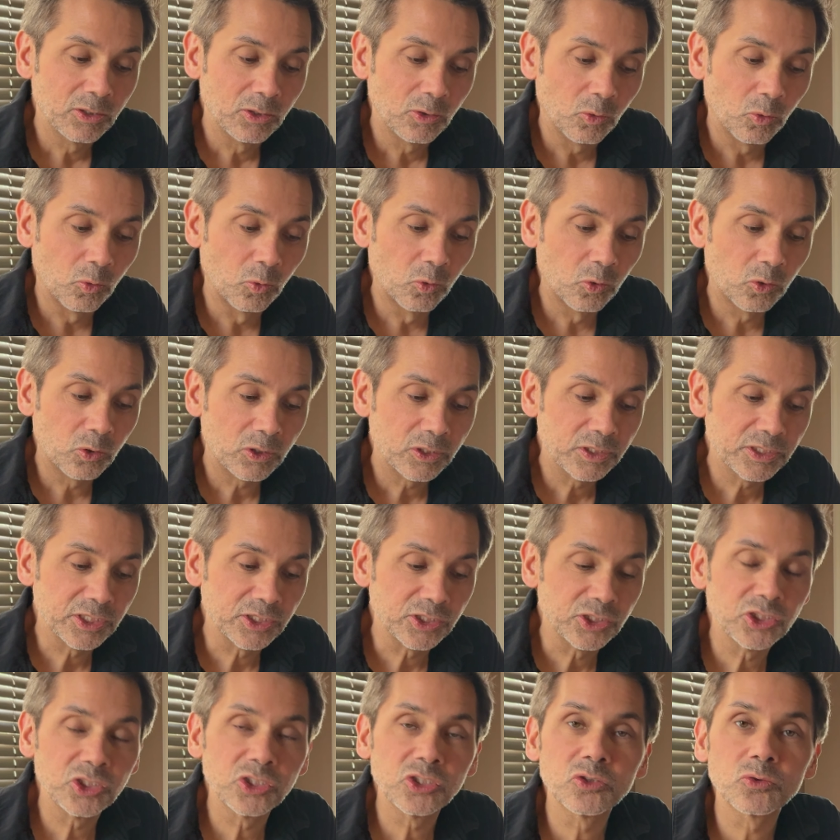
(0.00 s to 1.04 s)
or to
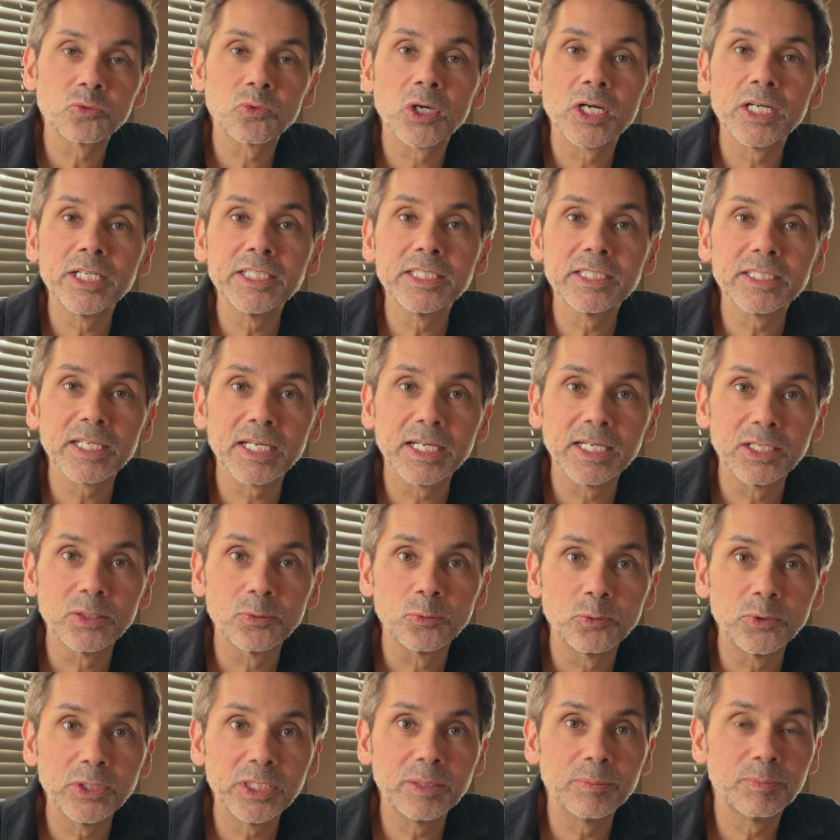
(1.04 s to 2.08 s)
strike
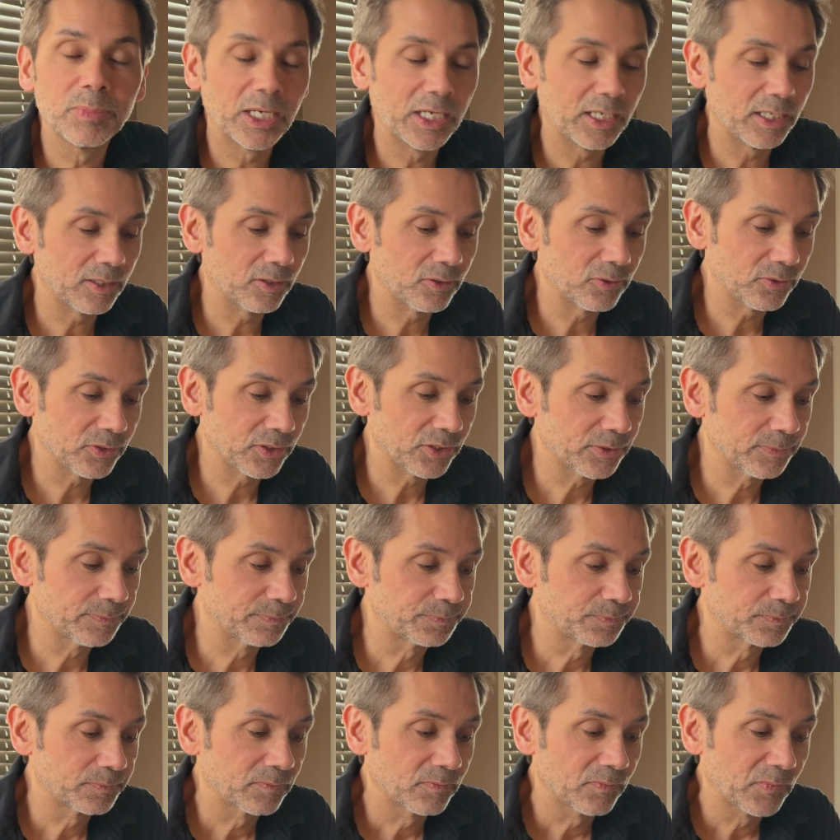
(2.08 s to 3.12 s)
and rebound.
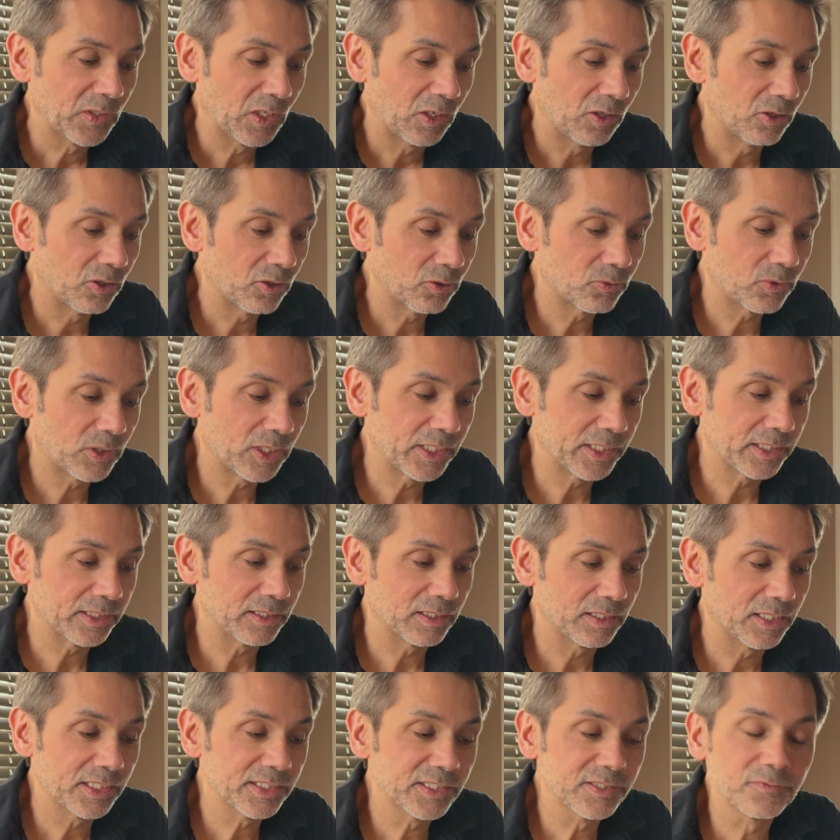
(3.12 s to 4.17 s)
All right,
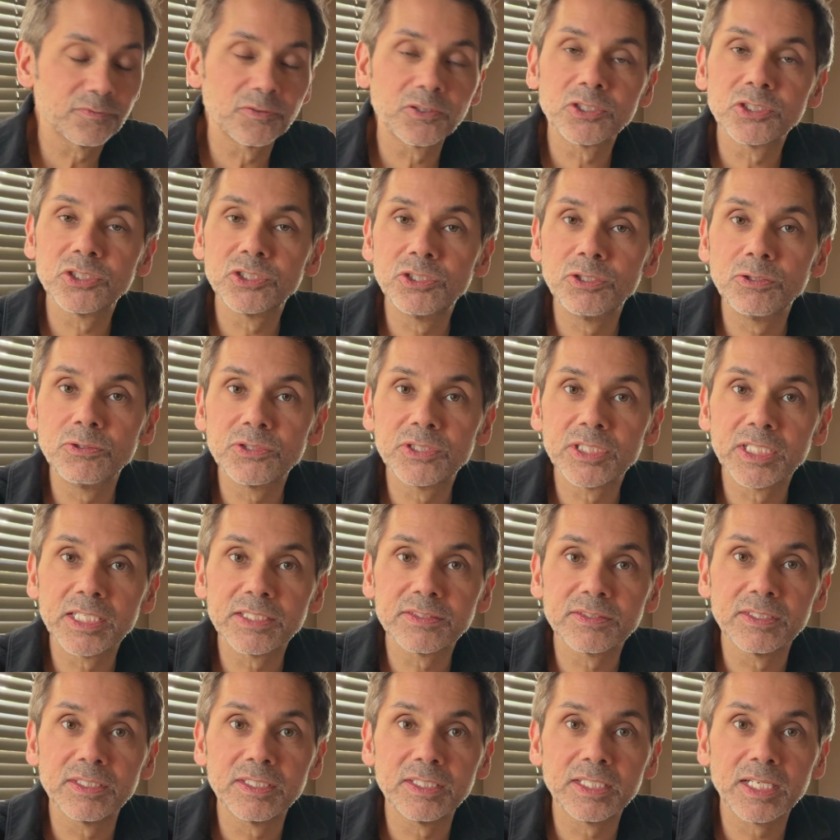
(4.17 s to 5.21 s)
let's first use it
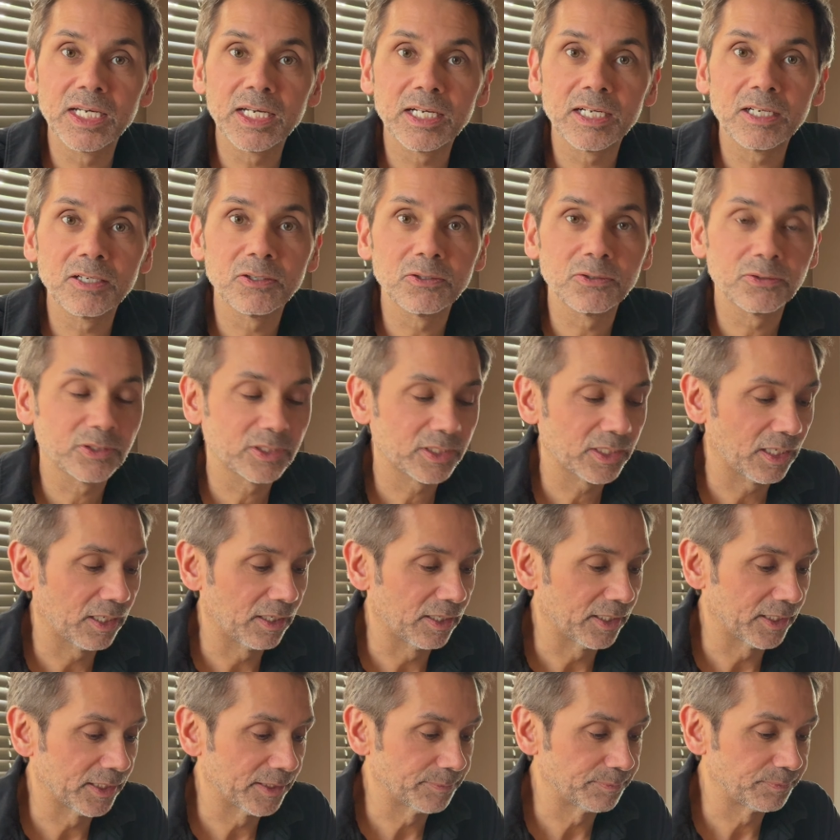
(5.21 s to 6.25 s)
as a
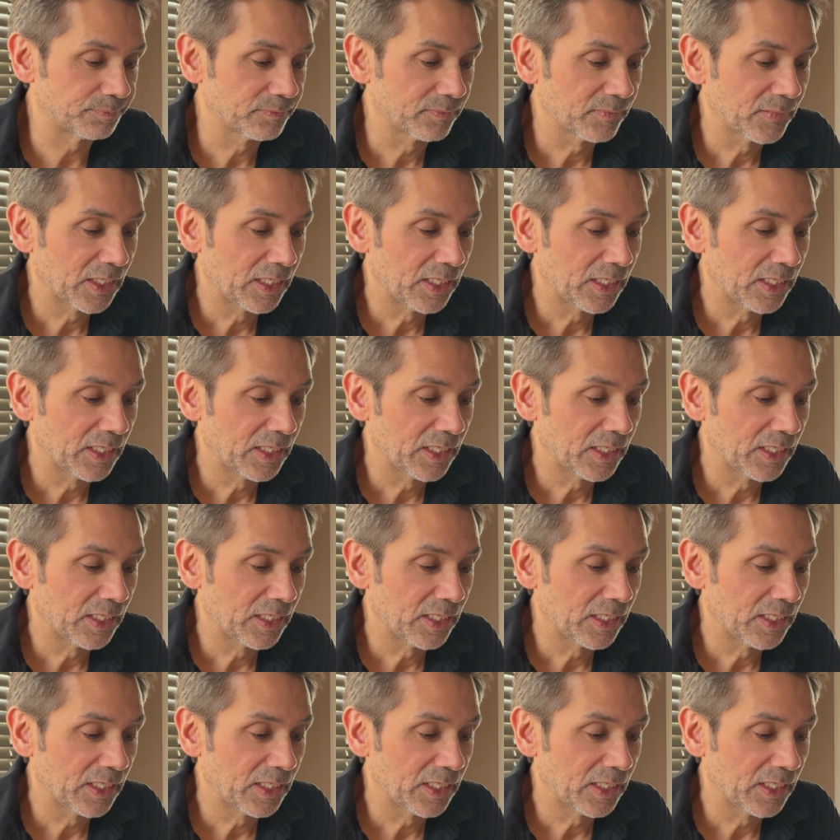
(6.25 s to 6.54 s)
noun.